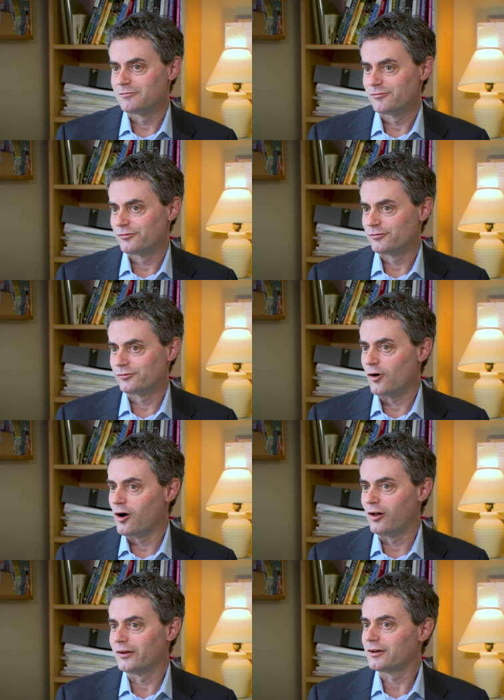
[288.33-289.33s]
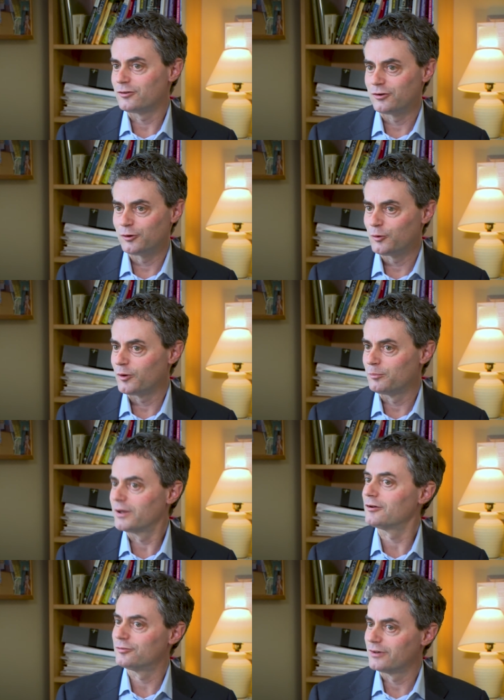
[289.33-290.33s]
fall into a
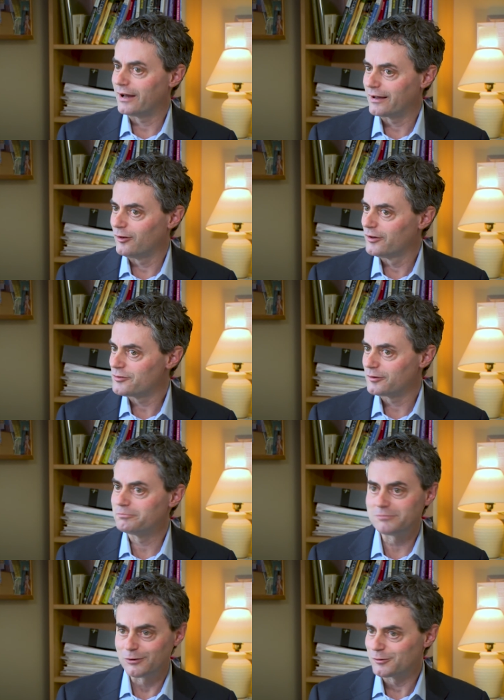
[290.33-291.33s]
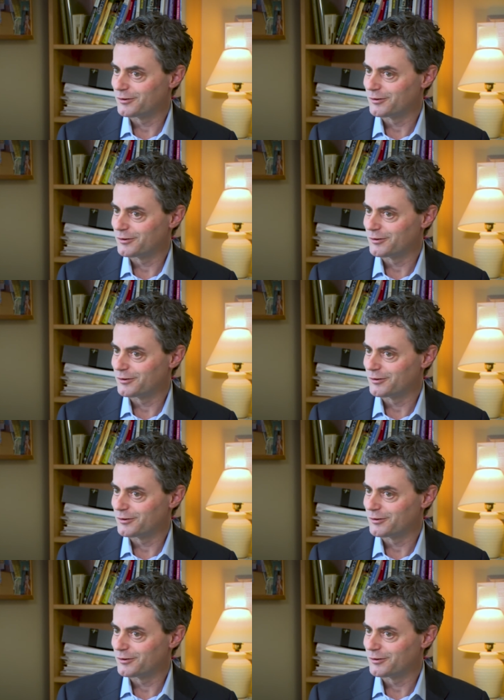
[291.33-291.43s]
bit of nihilism